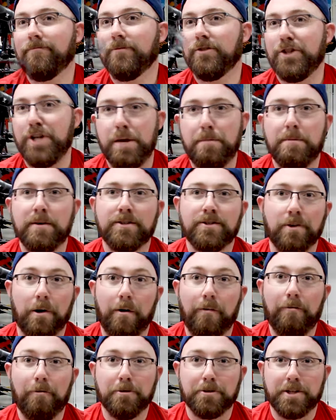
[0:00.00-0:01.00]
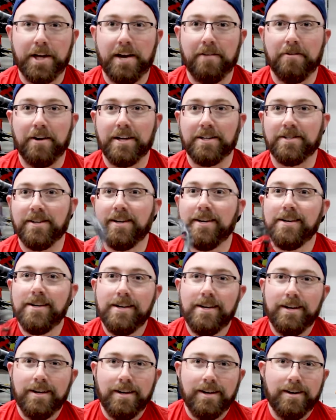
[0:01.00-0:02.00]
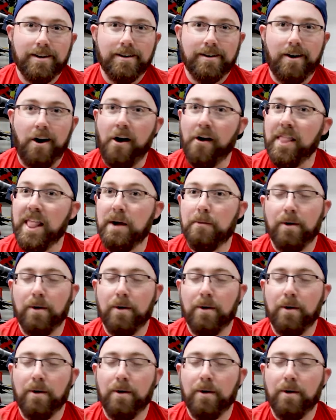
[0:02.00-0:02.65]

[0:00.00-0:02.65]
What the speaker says: cheapest oval chainrings. Are they